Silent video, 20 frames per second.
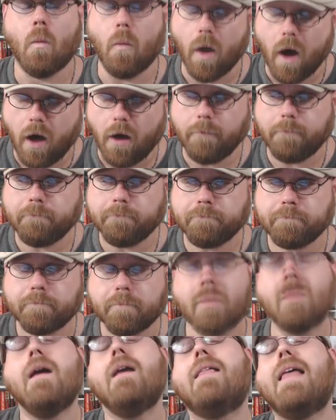Well,
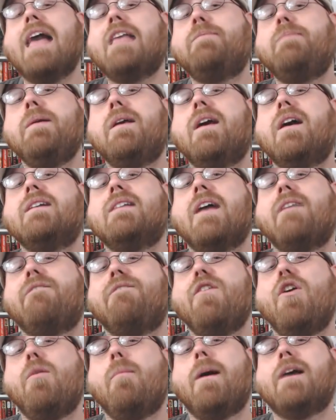that's because I
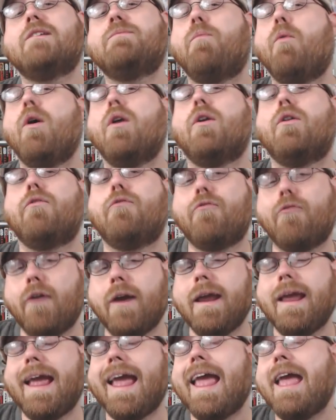filmed my spoiler
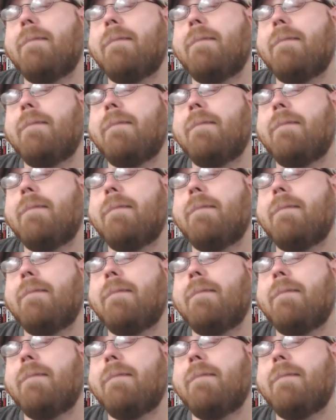free